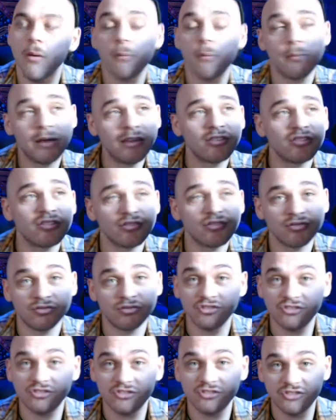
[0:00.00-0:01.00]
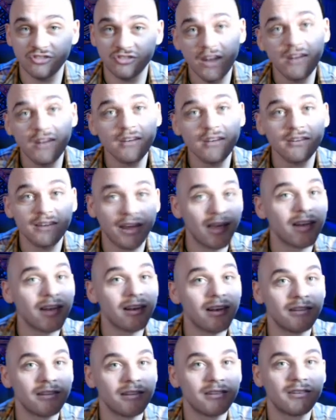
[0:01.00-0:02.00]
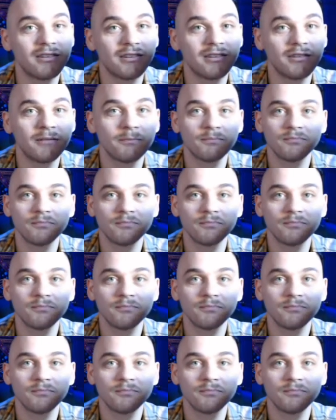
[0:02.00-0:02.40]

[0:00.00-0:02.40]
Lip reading: piece of shit candidates